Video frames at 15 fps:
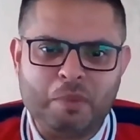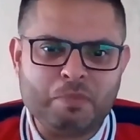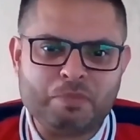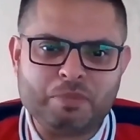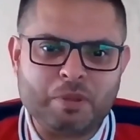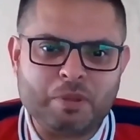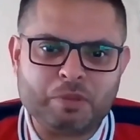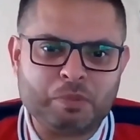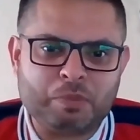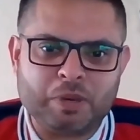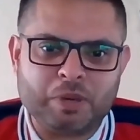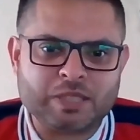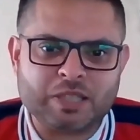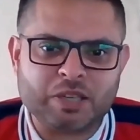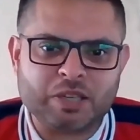the
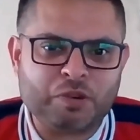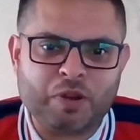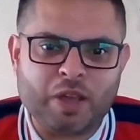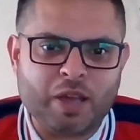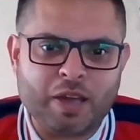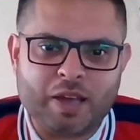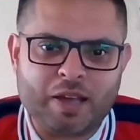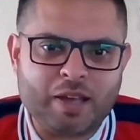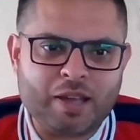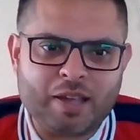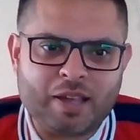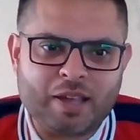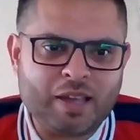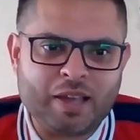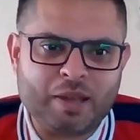political
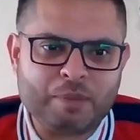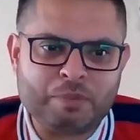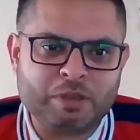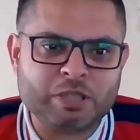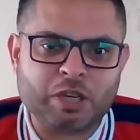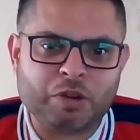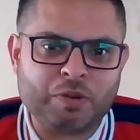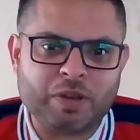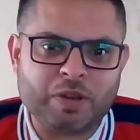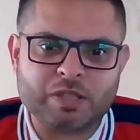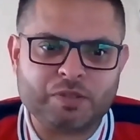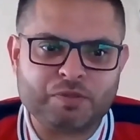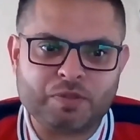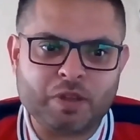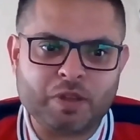careers
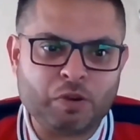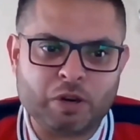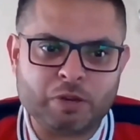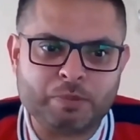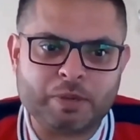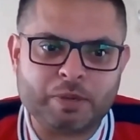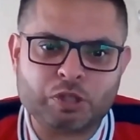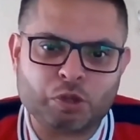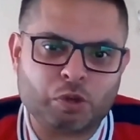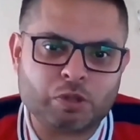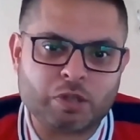are incredibly short.